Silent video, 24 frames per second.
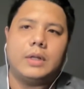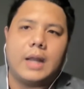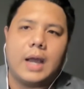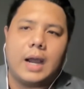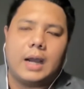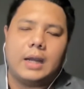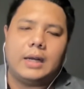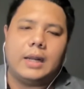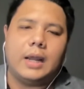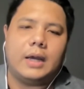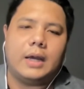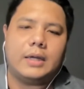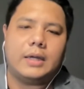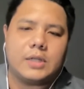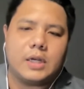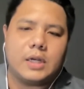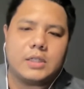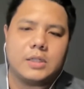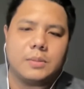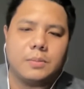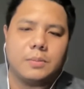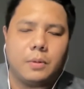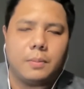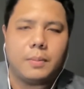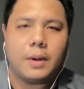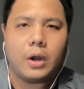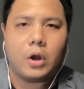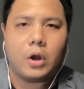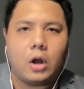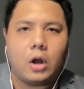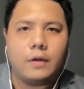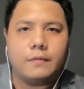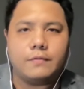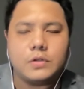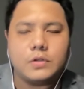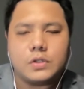and highly accessible by
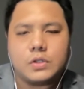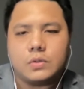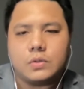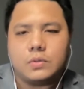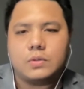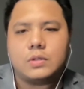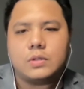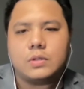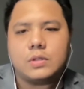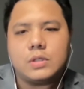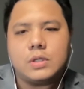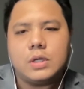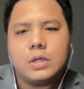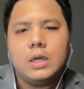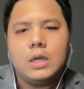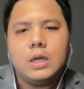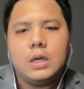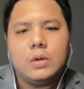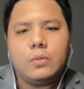of the students,